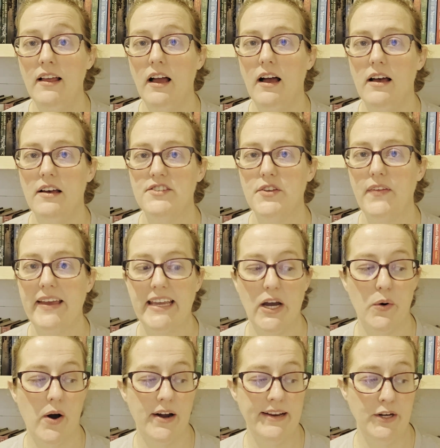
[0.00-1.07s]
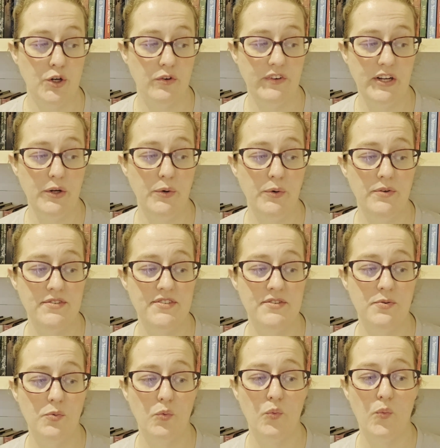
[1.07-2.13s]
So they go on interviews
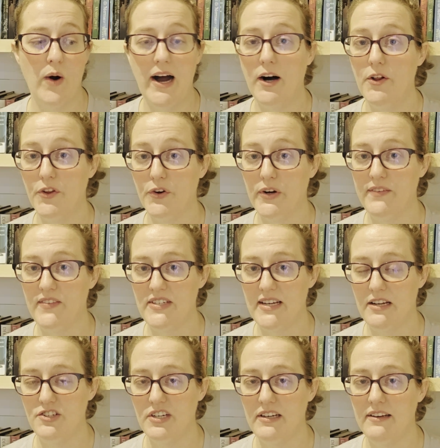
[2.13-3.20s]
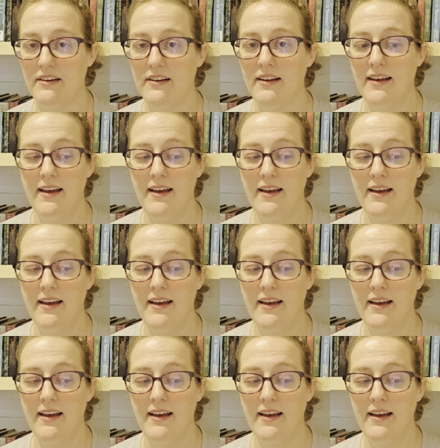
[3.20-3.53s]
while they're in the dungeon,